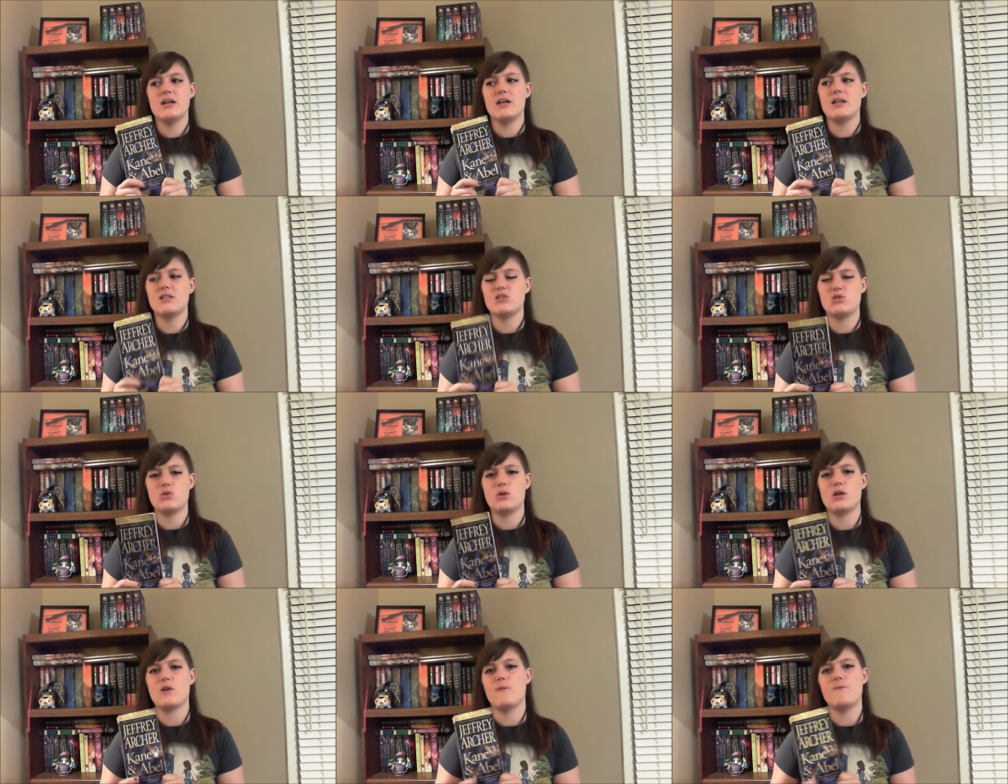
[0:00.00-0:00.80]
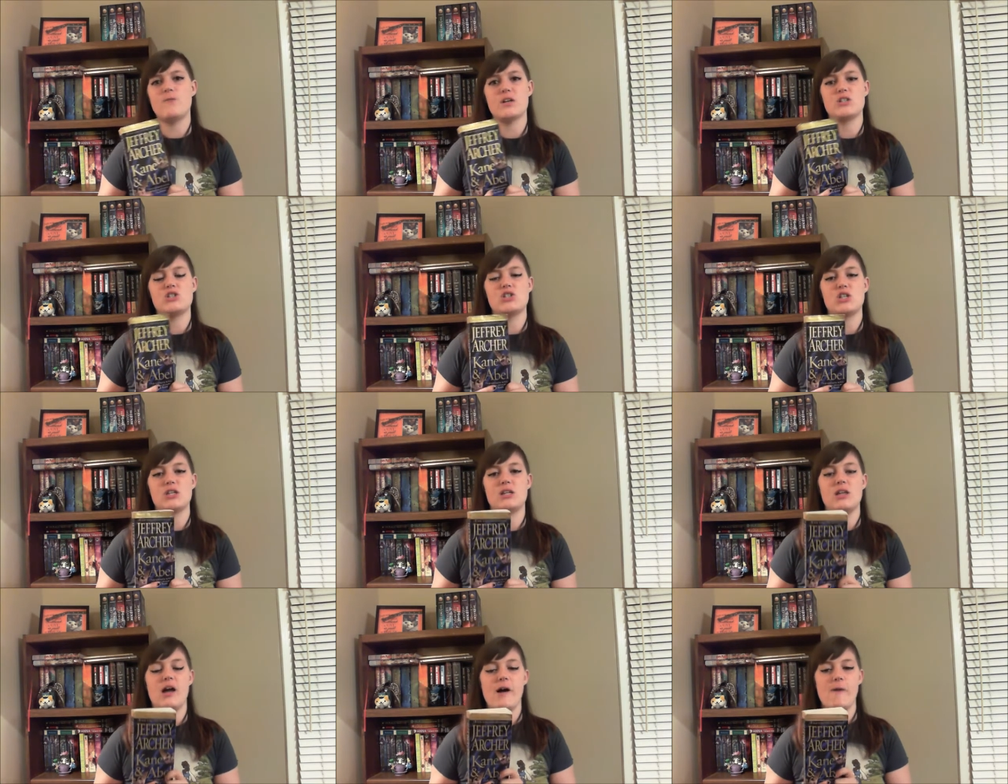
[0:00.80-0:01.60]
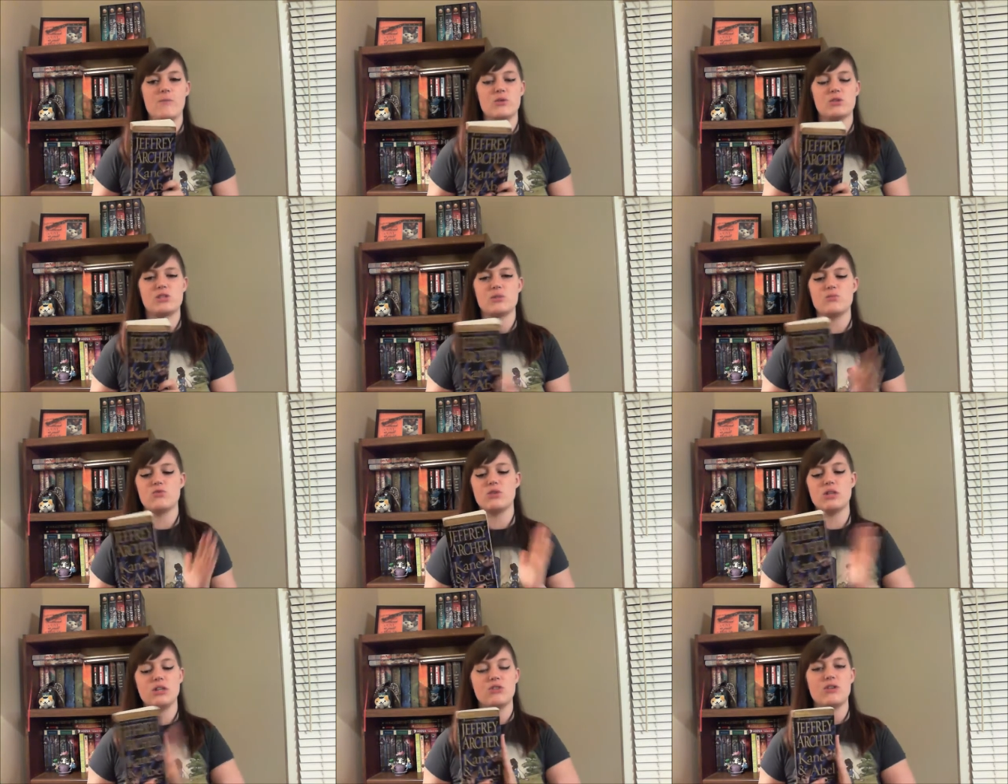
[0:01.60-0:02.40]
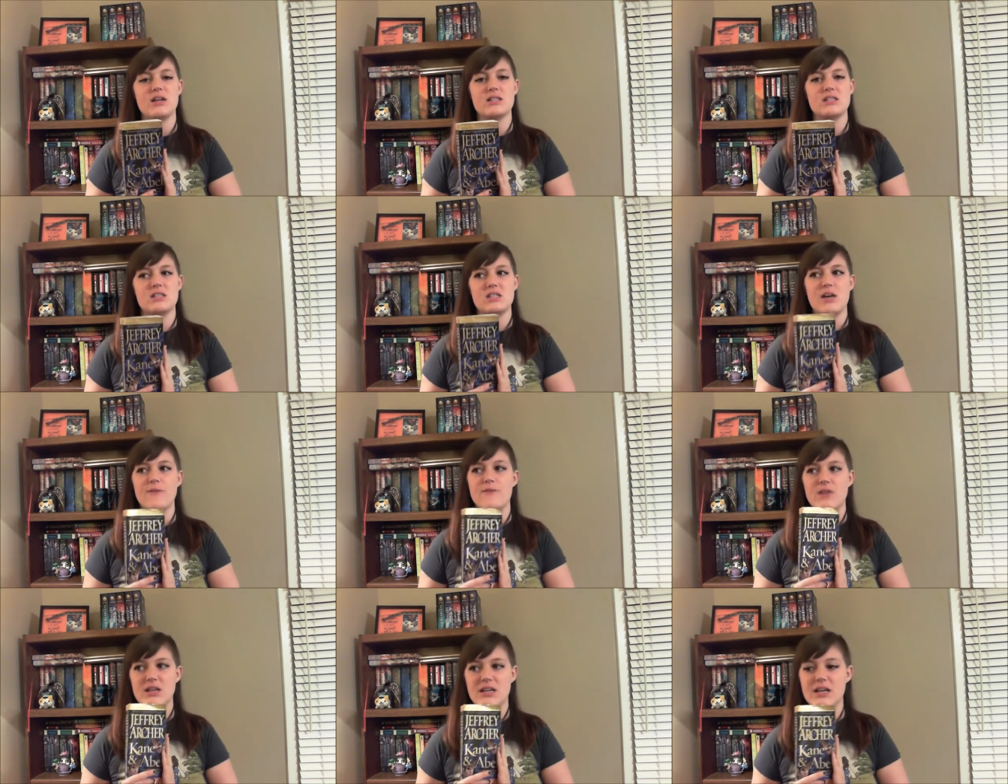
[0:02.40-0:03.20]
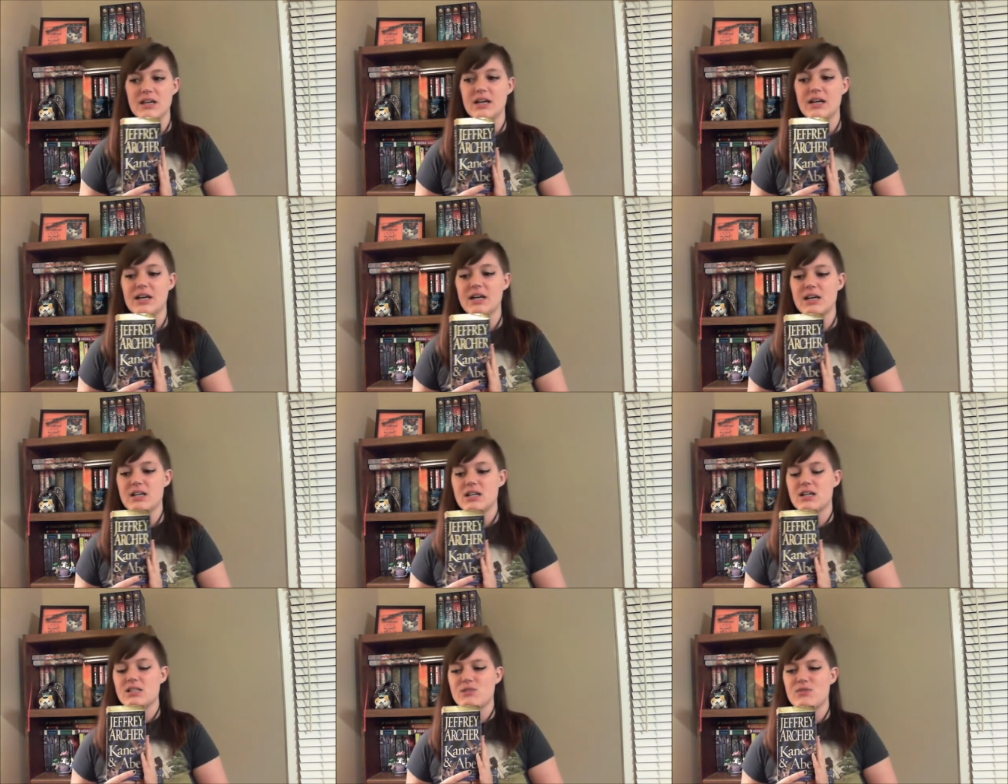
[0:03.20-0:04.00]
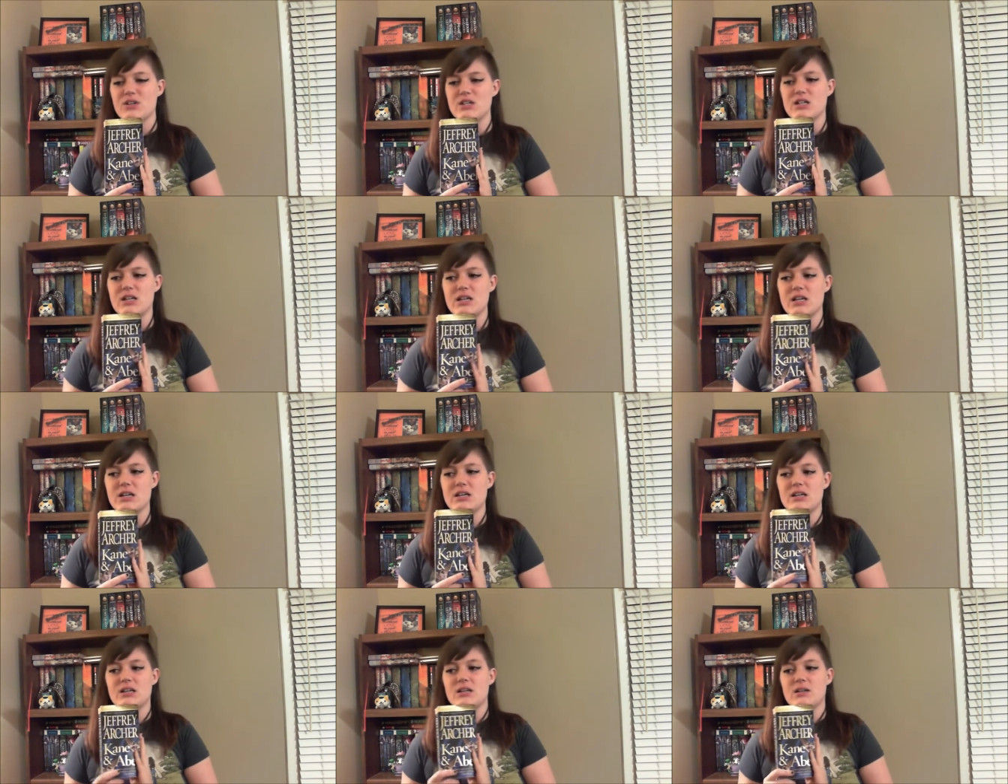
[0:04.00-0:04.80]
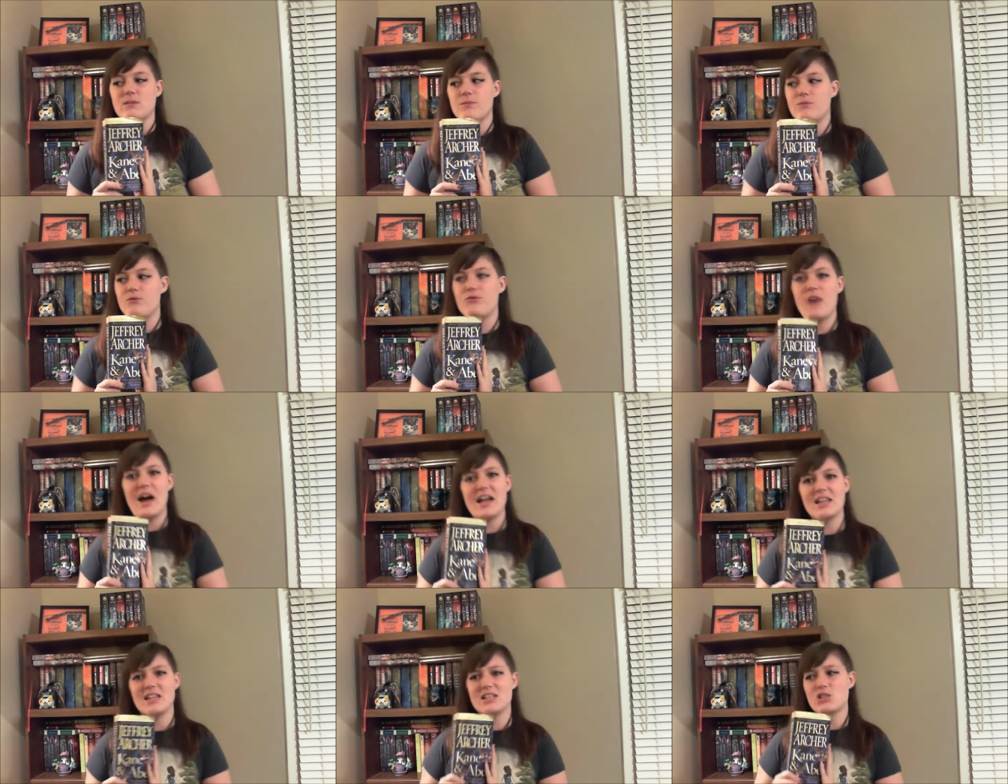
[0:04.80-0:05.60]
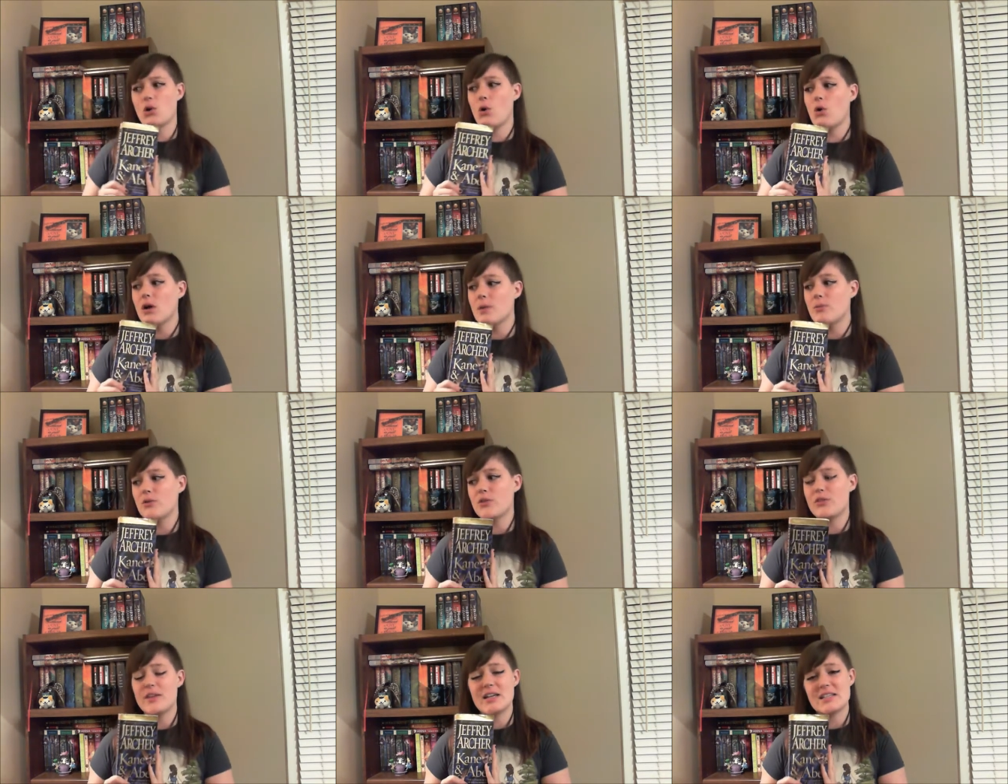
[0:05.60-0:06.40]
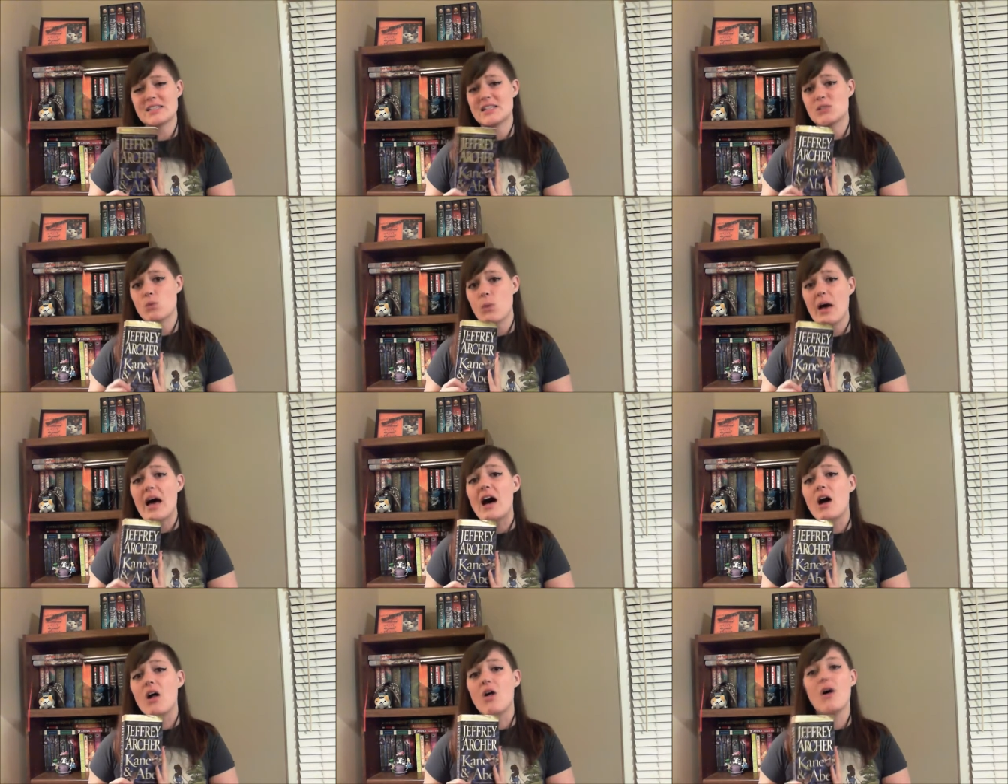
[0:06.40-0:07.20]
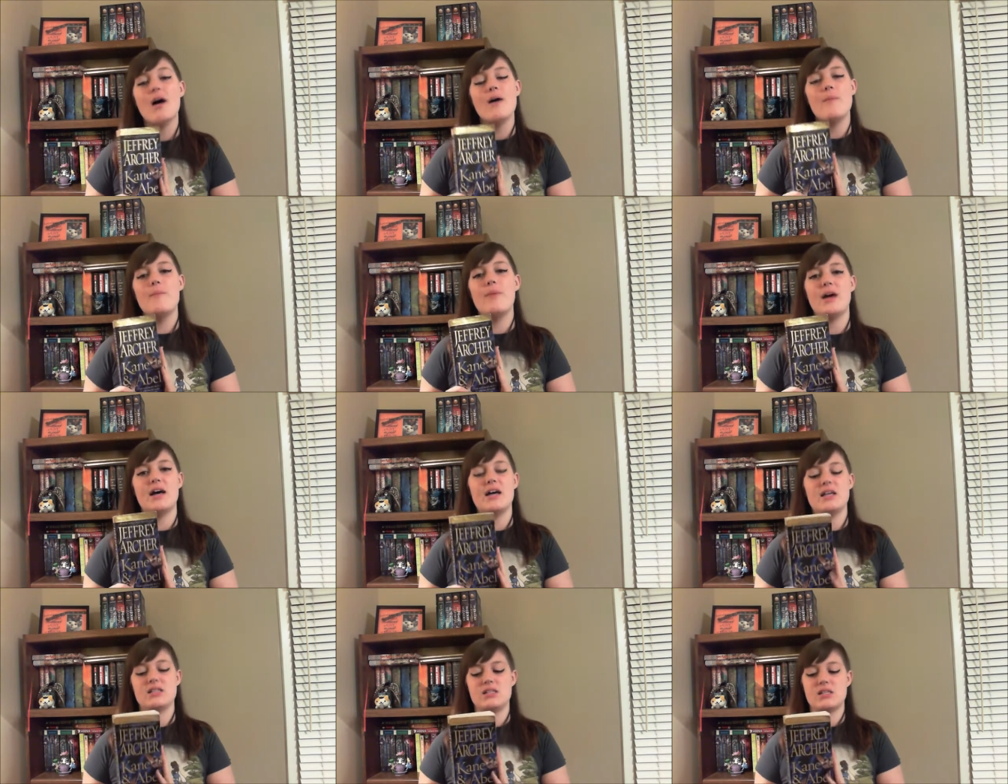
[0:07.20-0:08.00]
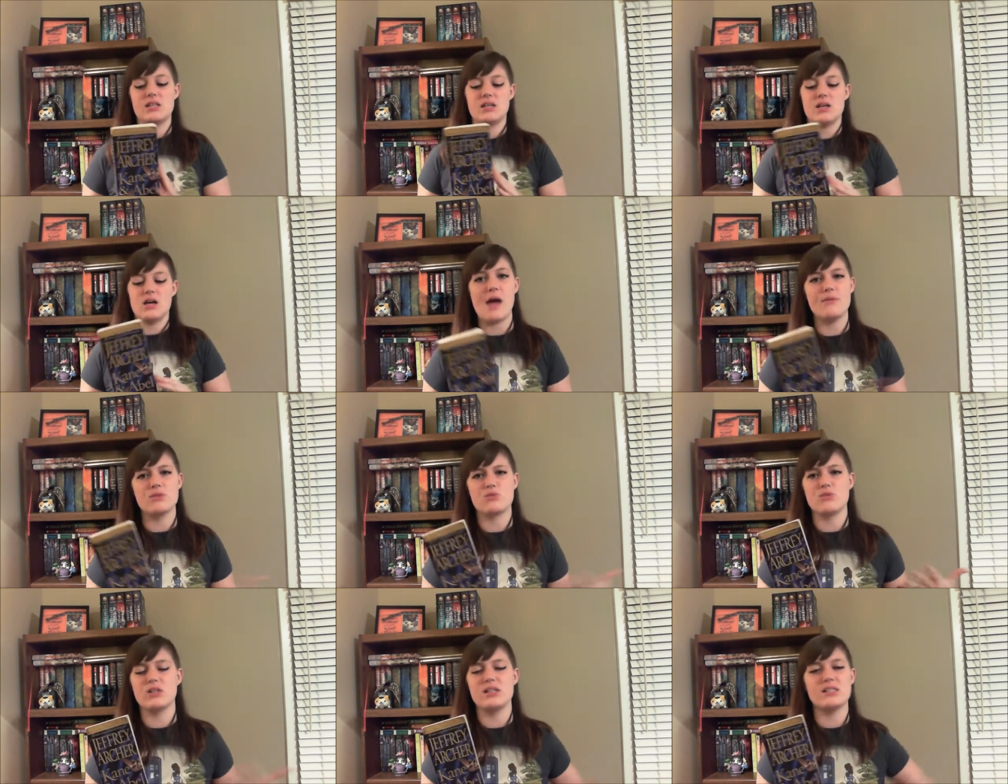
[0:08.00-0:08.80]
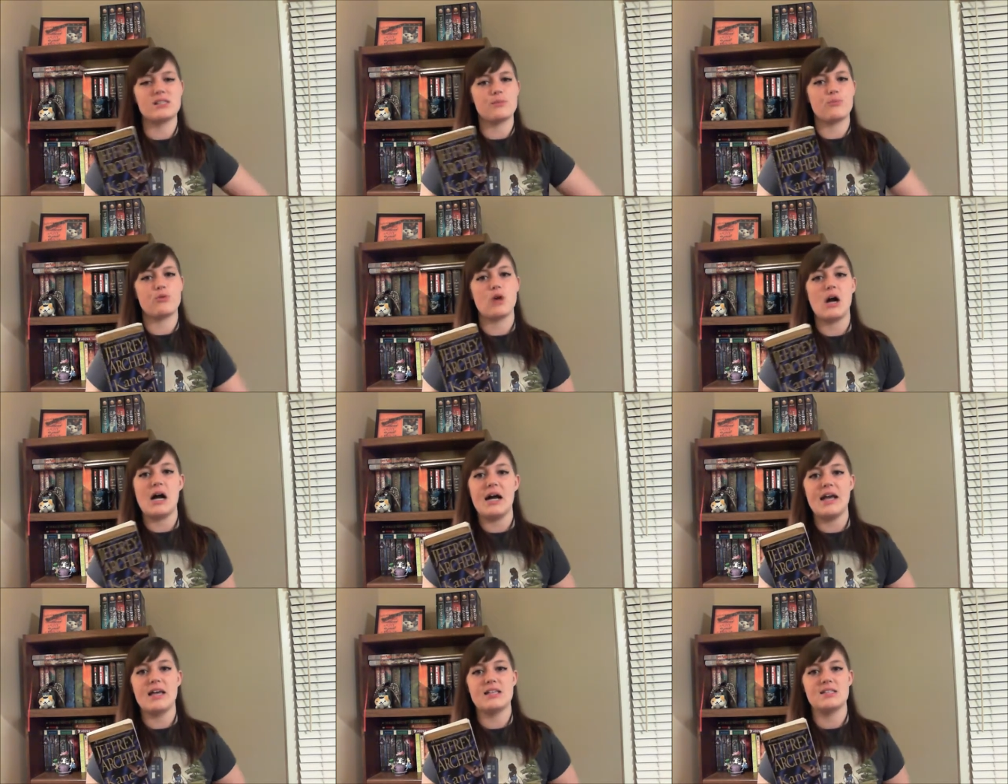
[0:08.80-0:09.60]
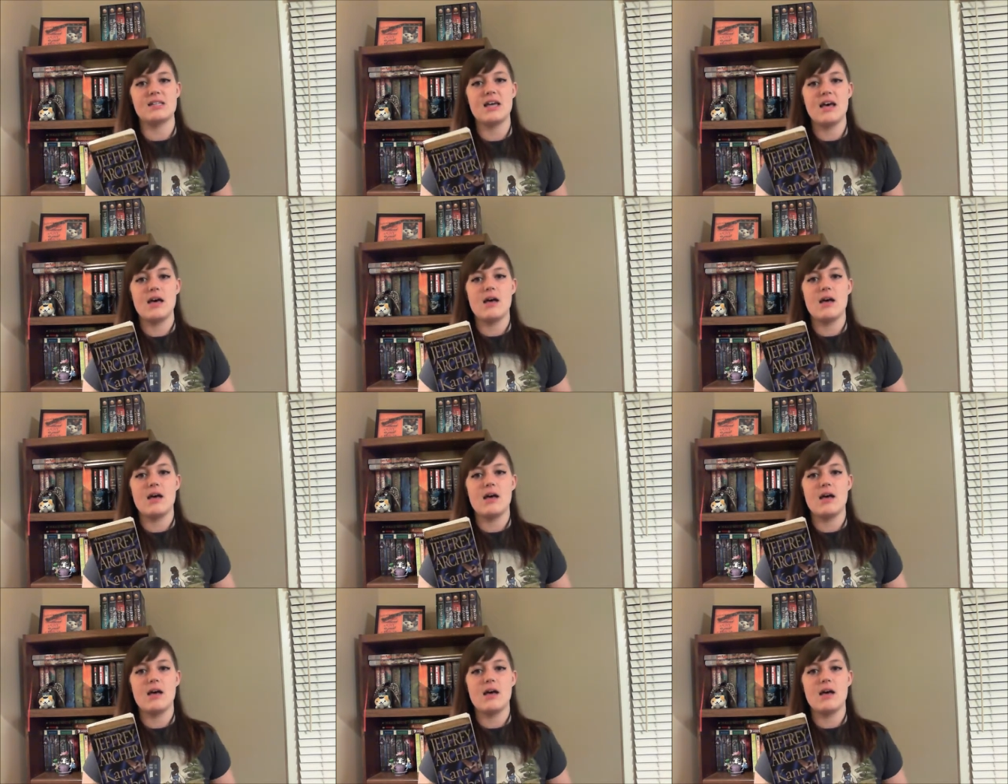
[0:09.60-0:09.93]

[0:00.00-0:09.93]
historical fiction. Um, there's some really great stuff in here, some very violent, horrible things as well, but I was really surprised